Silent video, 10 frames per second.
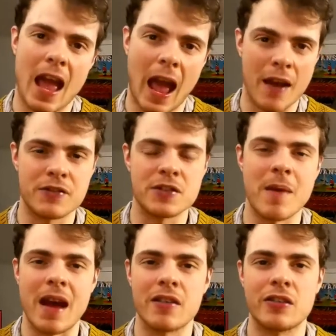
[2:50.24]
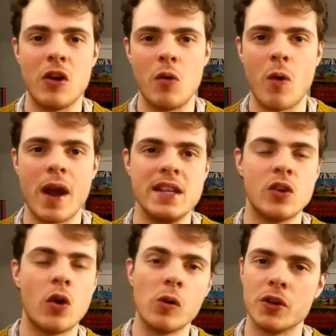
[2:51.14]
aftermath where he's
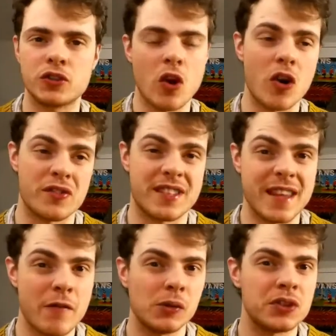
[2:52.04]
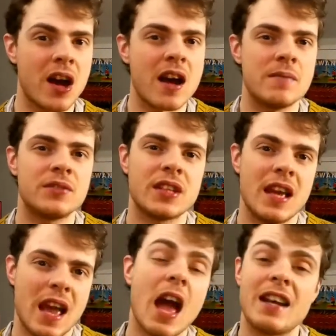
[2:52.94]
almost caught several times
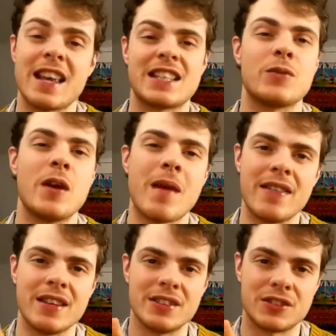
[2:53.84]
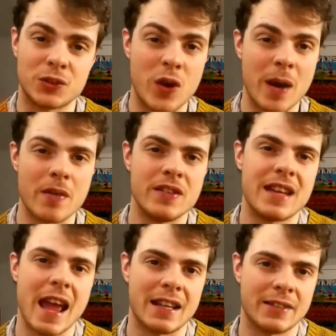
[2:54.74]
and gets away by the scrape of his
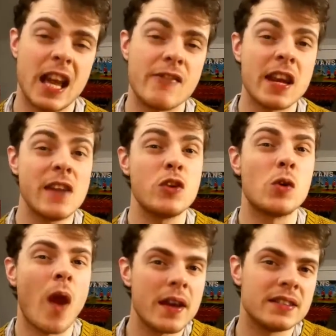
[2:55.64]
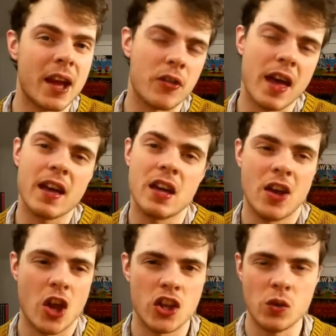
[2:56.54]
neck. If any of you are writers out there
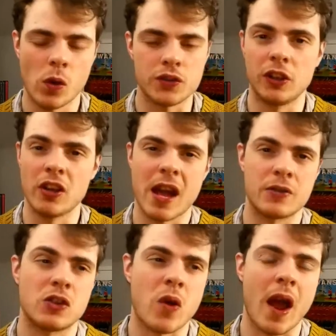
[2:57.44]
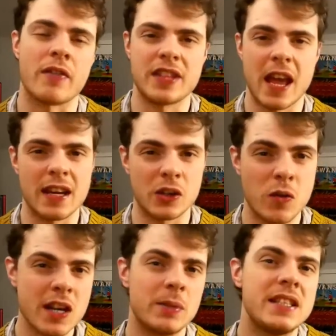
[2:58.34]
and you want to learn how to craft an
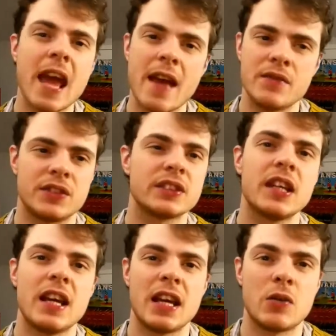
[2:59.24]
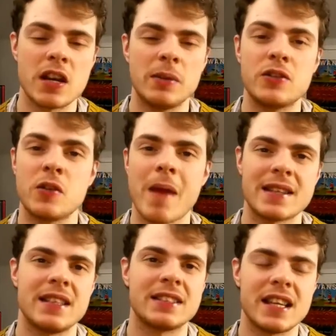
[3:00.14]
incredibly tense, incredibly
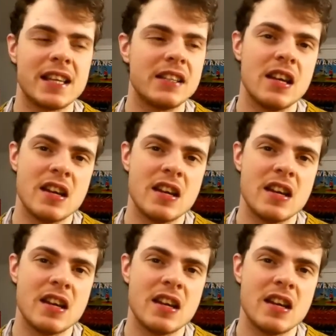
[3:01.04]
dramatic scene,